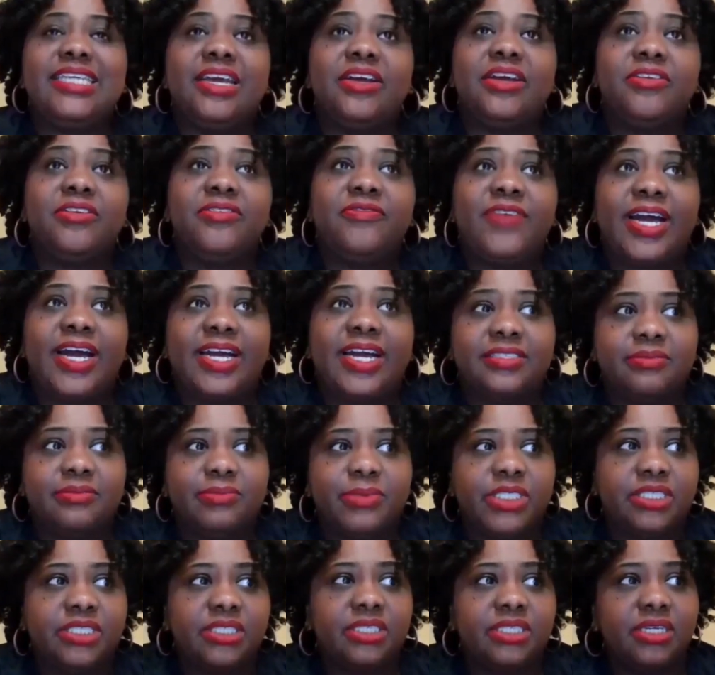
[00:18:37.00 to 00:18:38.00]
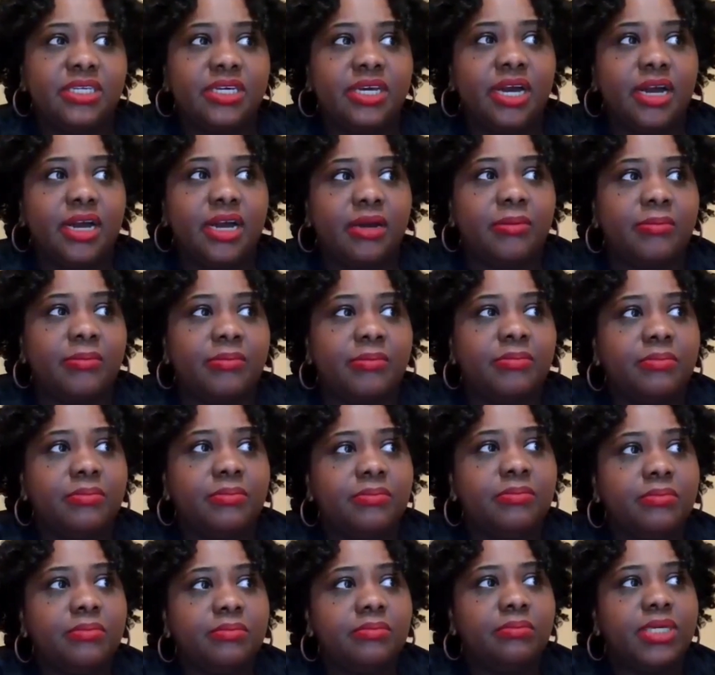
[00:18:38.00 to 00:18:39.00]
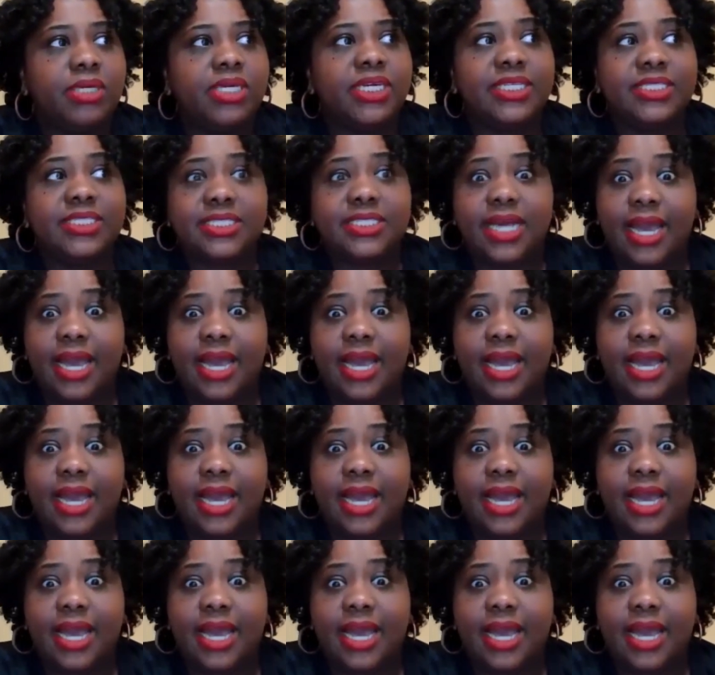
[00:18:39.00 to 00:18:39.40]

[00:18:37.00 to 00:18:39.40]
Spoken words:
terrifies me because